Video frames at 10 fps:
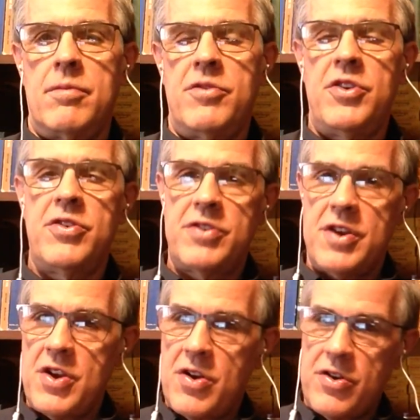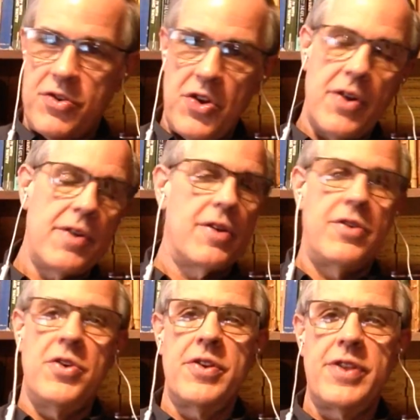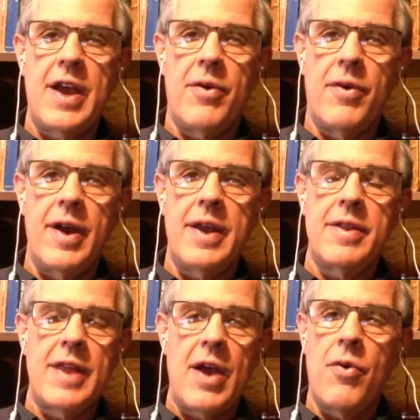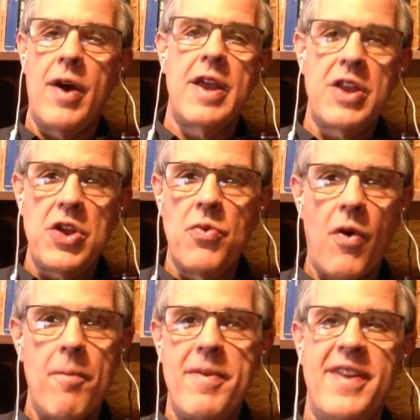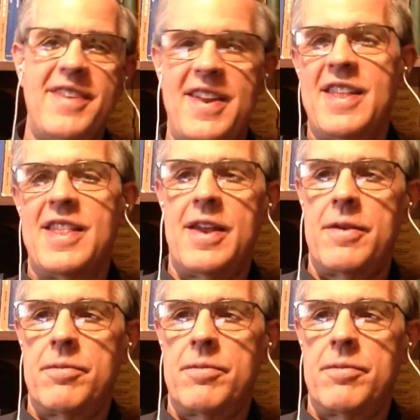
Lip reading: Just do it that way you won't miss anything.